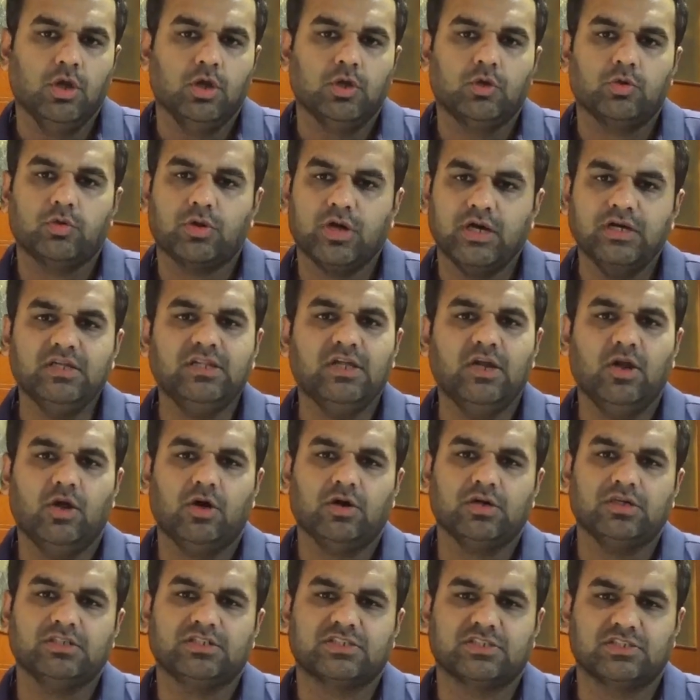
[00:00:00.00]
To cut the
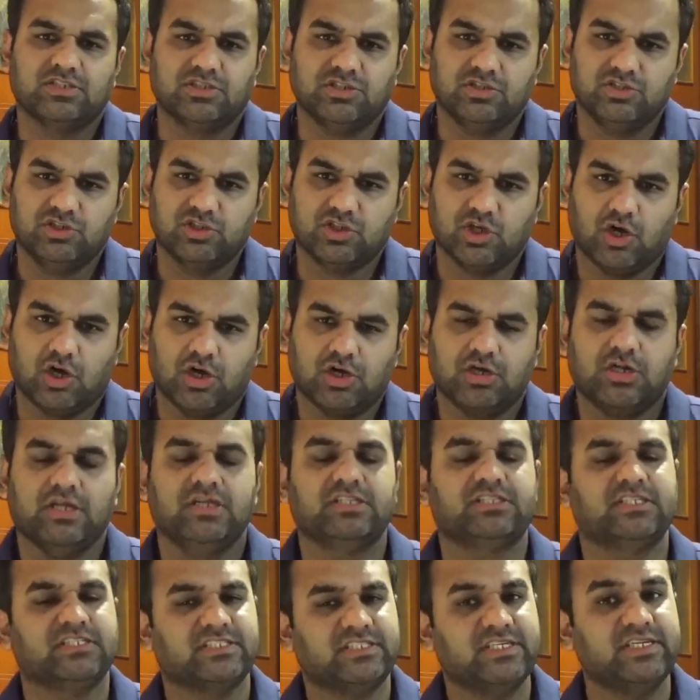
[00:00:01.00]
long discussion short,
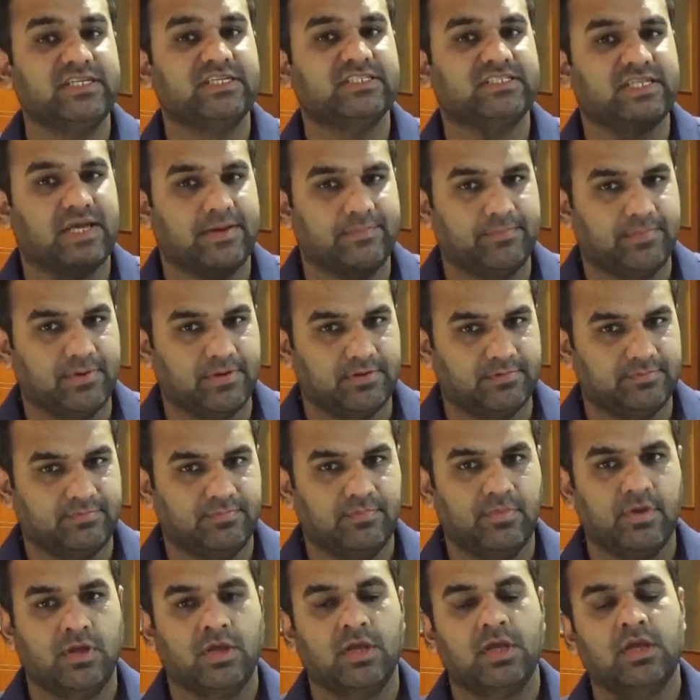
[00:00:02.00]
it's just an example.
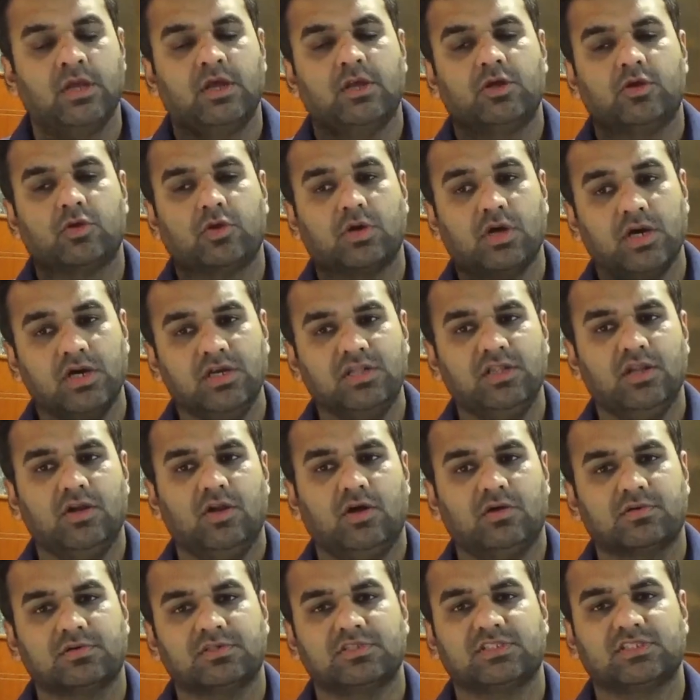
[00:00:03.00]
To cut the
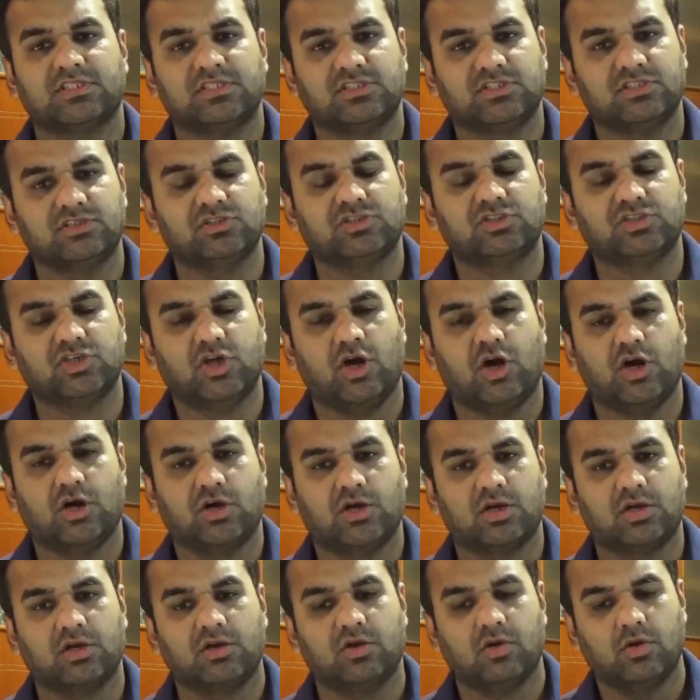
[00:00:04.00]
long discussion
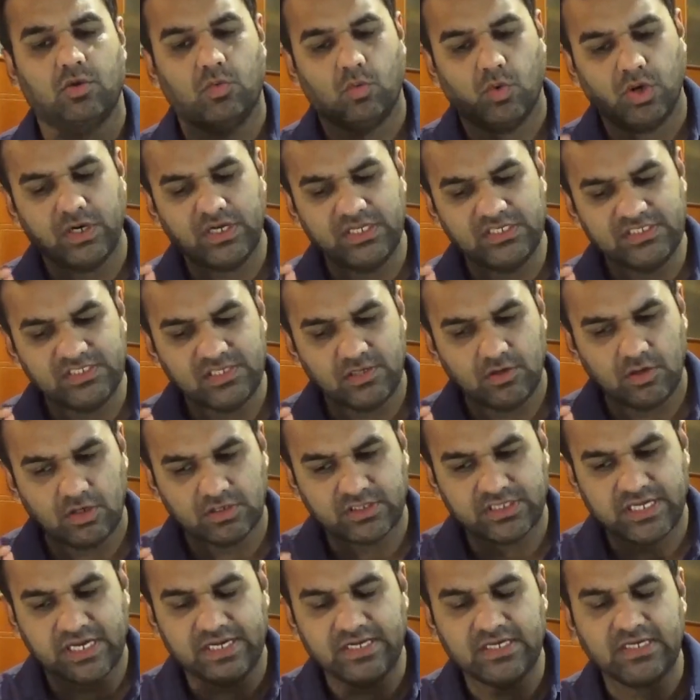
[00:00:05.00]
short, what is the
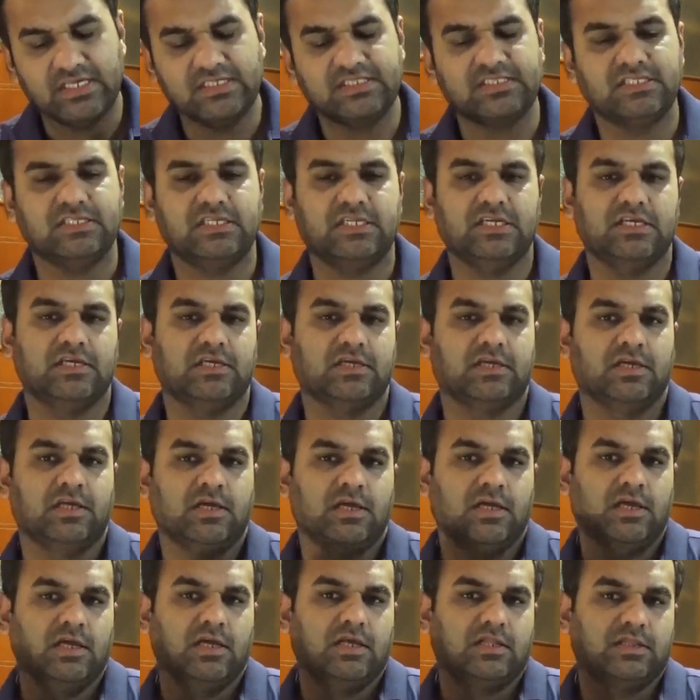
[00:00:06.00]
authenticity
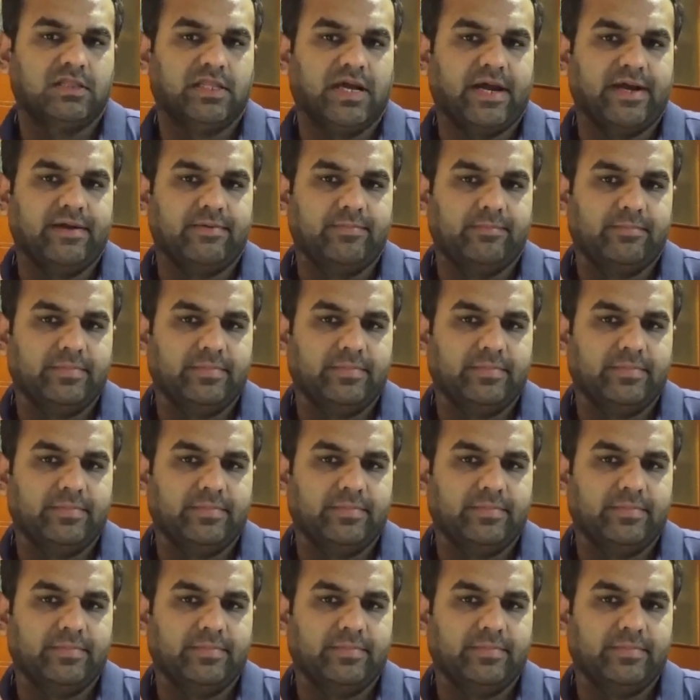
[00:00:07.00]
that